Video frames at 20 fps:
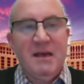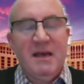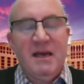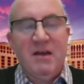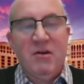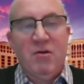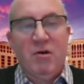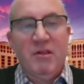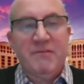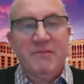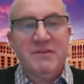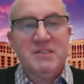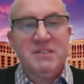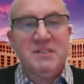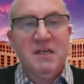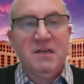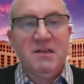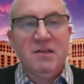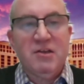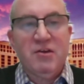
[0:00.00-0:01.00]
and all of a
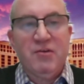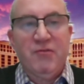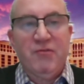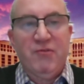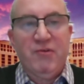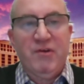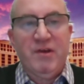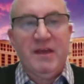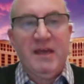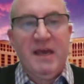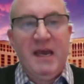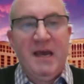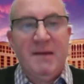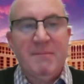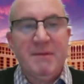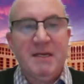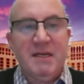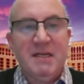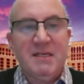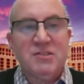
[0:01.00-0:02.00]
sudden your free
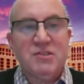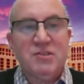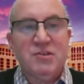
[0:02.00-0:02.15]
cabin has